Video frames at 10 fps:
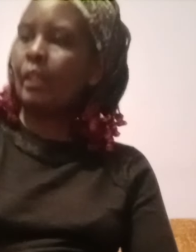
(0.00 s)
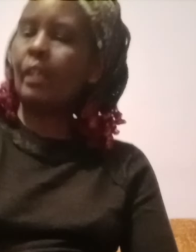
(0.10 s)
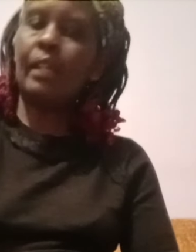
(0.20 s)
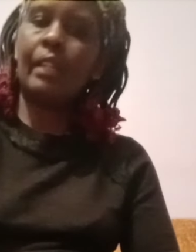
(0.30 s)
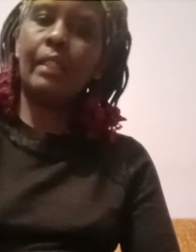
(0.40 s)

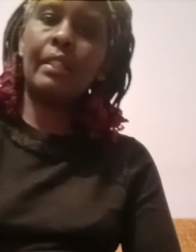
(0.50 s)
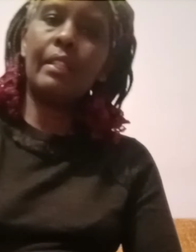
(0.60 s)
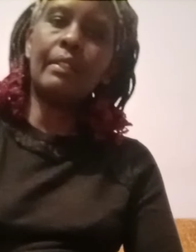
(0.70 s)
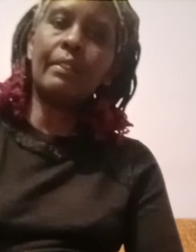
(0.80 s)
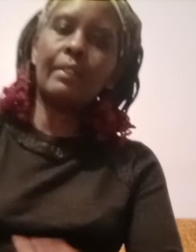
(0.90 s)
and
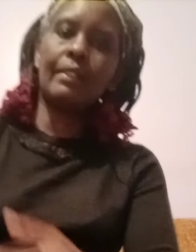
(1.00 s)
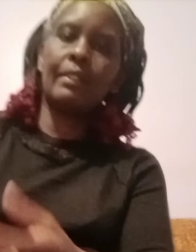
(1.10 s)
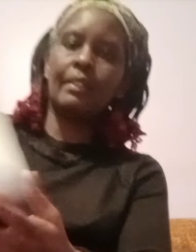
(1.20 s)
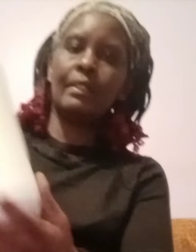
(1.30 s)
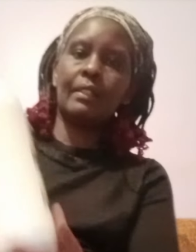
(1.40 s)
this.
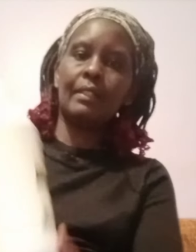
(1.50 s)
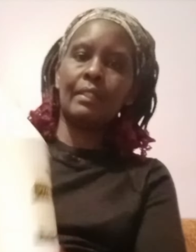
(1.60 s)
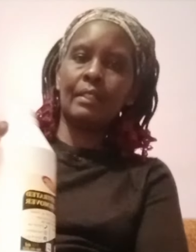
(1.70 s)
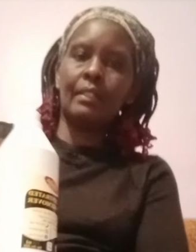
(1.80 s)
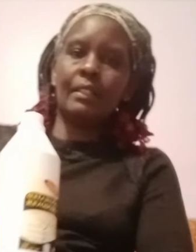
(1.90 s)

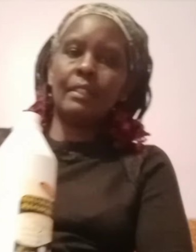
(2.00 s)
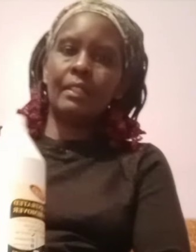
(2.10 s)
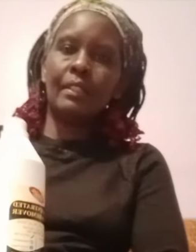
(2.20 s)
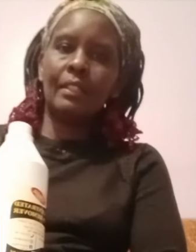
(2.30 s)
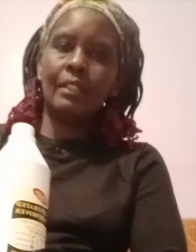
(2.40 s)

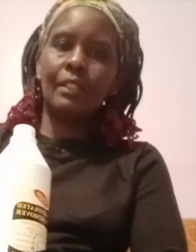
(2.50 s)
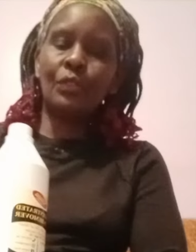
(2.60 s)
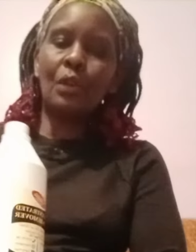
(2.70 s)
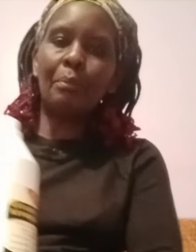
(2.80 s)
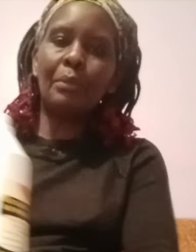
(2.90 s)

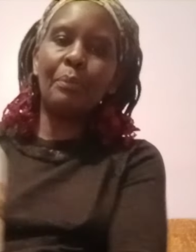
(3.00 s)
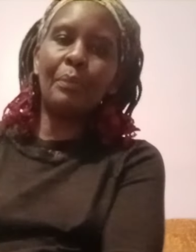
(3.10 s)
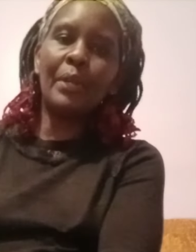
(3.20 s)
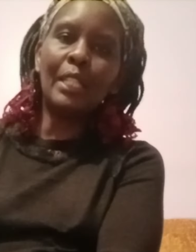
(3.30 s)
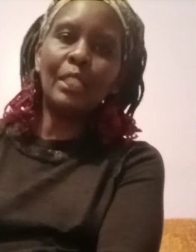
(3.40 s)
So I'm
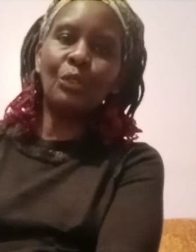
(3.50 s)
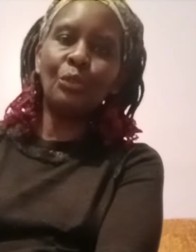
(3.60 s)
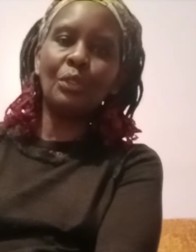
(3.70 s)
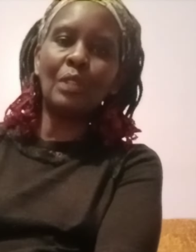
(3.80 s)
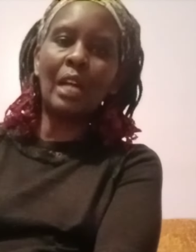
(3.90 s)
preparing
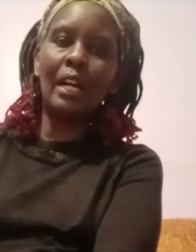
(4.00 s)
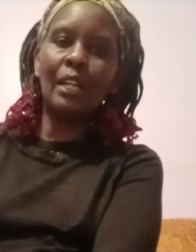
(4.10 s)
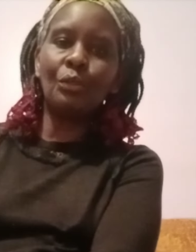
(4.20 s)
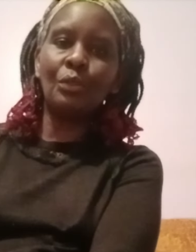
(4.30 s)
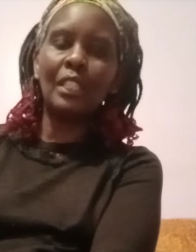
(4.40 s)

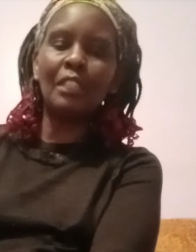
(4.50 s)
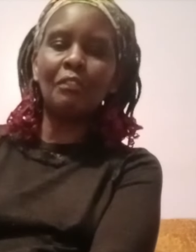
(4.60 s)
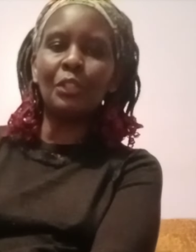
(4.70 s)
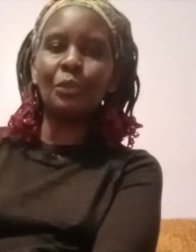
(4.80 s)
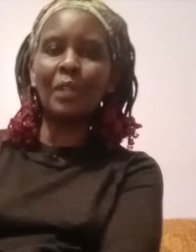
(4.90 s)
to
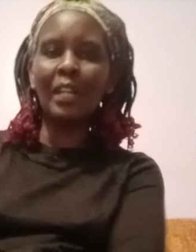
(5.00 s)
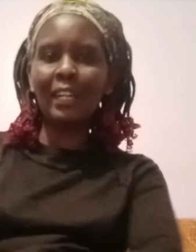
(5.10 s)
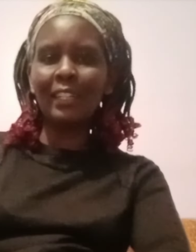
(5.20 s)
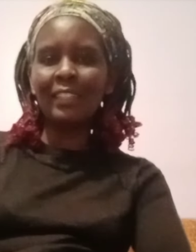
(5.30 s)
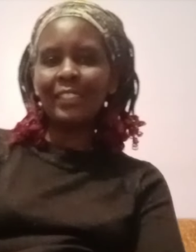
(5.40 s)
deliver to her
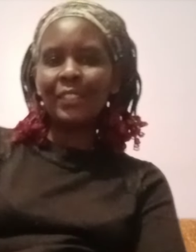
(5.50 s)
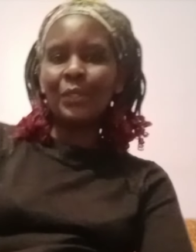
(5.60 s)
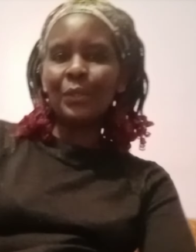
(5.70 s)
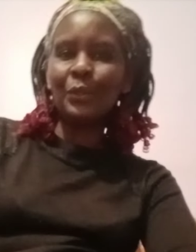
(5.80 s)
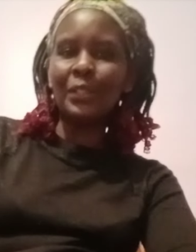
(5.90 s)

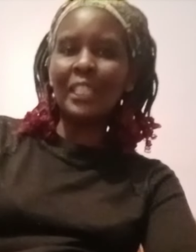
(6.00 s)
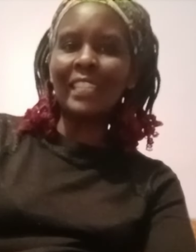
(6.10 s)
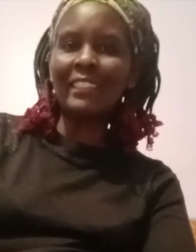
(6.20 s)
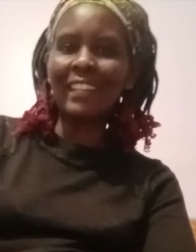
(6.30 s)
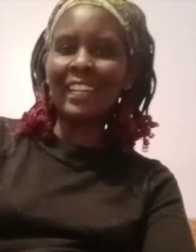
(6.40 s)
on
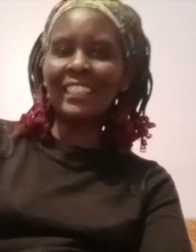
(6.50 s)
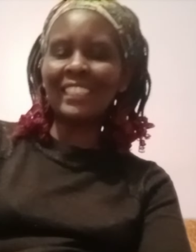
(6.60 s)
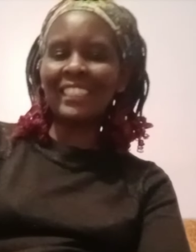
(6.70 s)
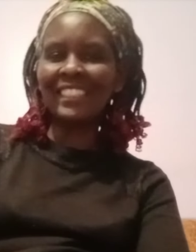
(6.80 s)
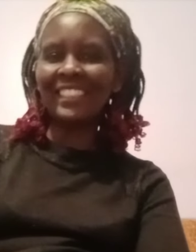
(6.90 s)

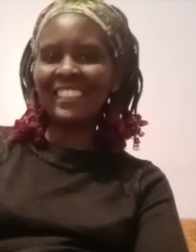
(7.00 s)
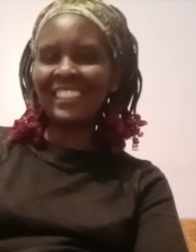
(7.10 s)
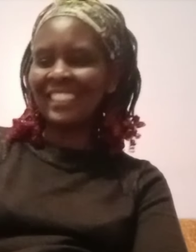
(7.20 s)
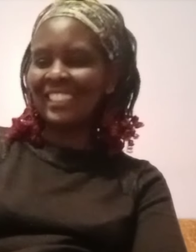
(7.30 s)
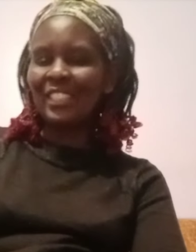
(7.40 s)
Katani.
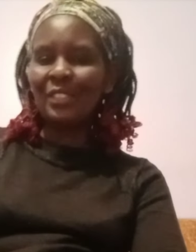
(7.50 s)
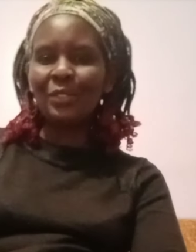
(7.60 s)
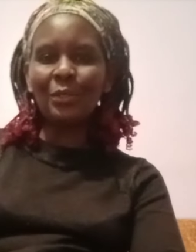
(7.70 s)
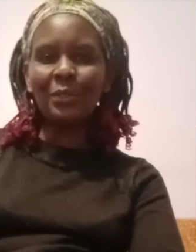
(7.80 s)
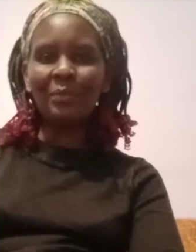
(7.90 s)

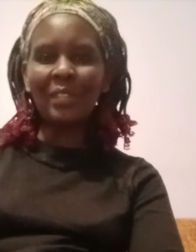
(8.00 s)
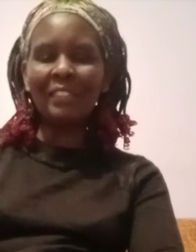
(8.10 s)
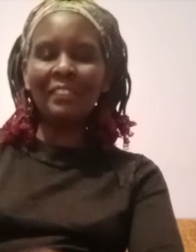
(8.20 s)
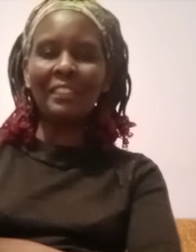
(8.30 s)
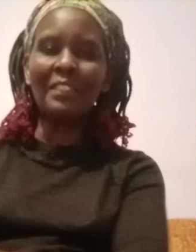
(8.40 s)
So
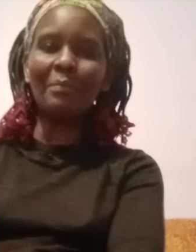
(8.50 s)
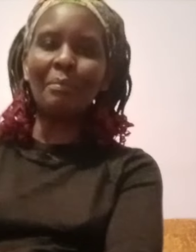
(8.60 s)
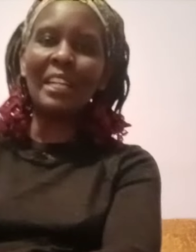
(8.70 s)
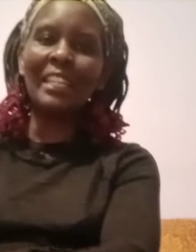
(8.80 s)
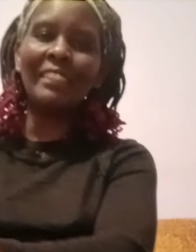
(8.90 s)
I'll just
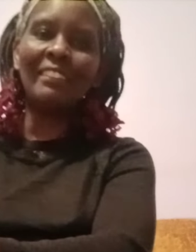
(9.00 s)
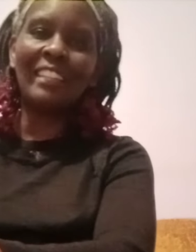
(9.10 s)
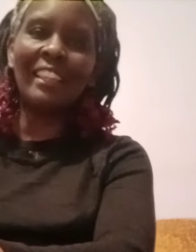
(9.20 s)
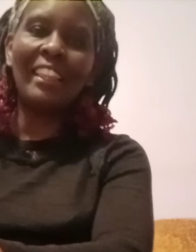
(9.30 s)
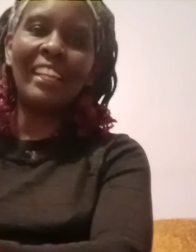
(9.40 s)
package
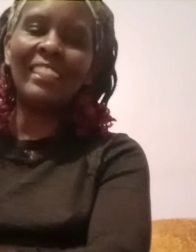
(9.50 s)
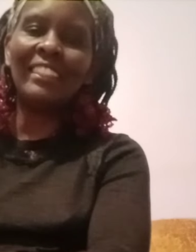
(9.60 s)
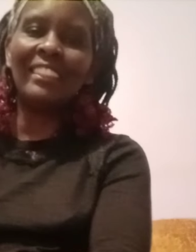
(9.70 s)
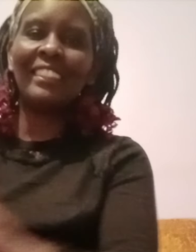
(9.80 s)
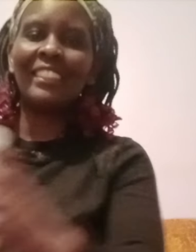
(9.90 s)
and then
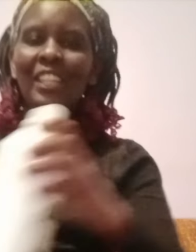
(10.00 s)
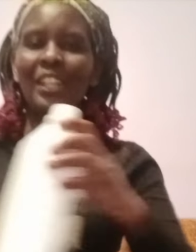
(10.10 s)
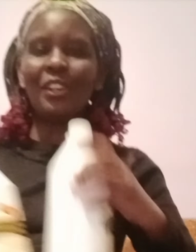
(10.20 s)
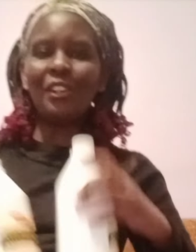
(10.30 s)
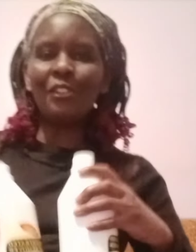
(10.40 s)

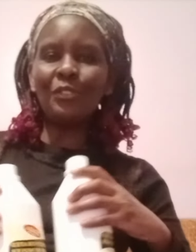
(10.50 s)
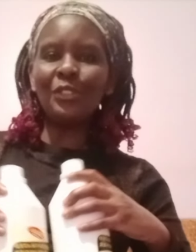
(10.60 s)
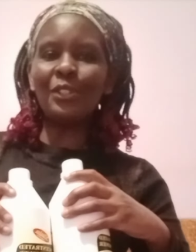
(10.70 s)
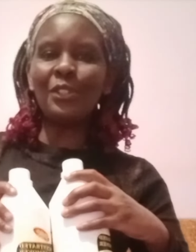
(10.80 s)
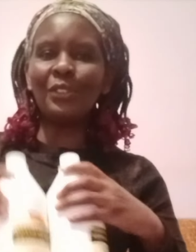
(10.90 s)
off
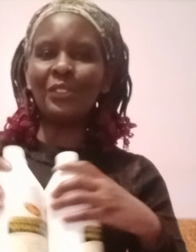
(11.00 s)
we go.